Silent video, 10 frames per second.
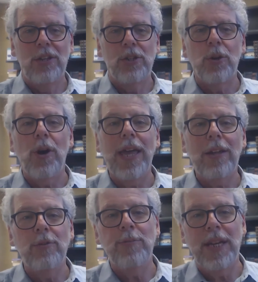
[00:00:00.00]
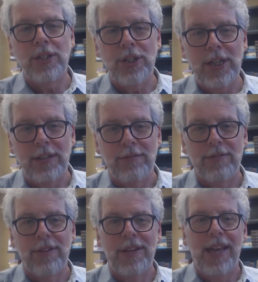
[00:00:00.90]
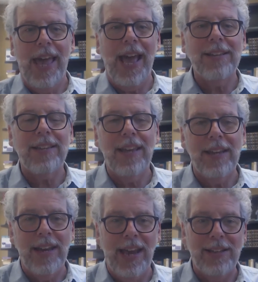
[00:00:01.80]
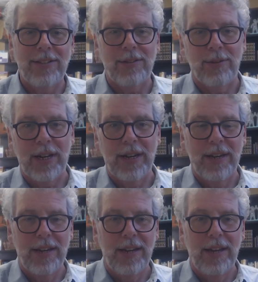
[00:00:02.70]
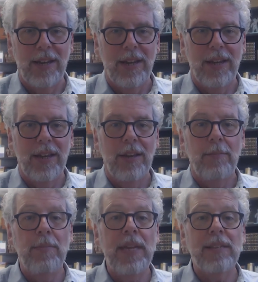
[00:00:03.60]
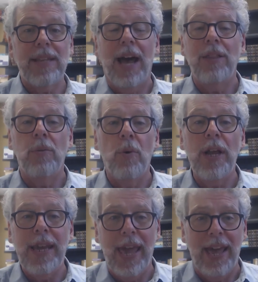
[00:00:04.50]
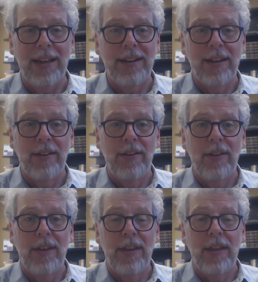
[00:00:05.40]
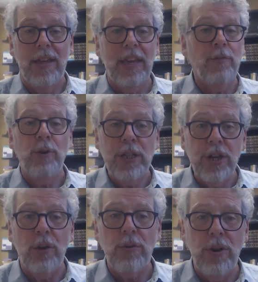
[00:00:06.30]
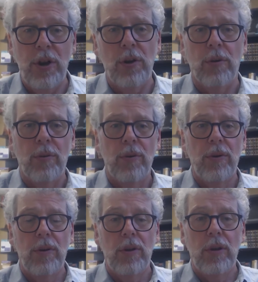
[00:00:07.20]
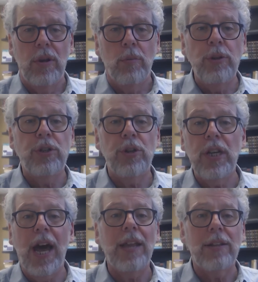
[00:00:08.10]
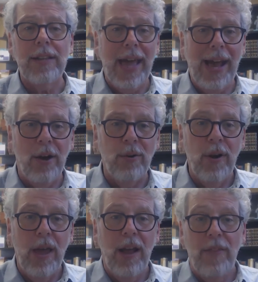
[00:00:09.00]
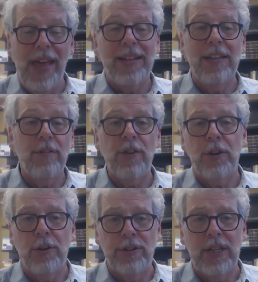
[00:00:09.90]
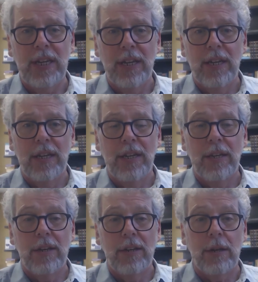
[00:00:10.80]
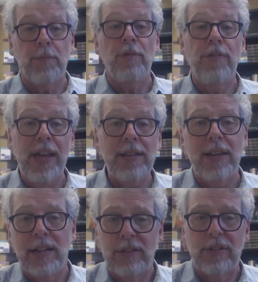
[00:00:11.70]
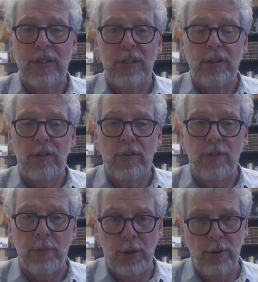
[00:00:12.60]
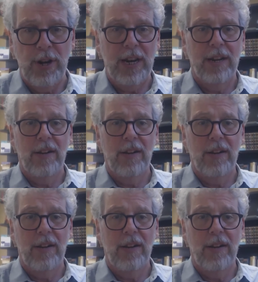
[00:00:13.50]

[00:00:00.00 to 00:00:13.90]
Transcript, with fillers: Sho'el u'meshiv, asking and answering, means on the one hand, if we don't know, we should not allow that difficulty to prevent us from learning?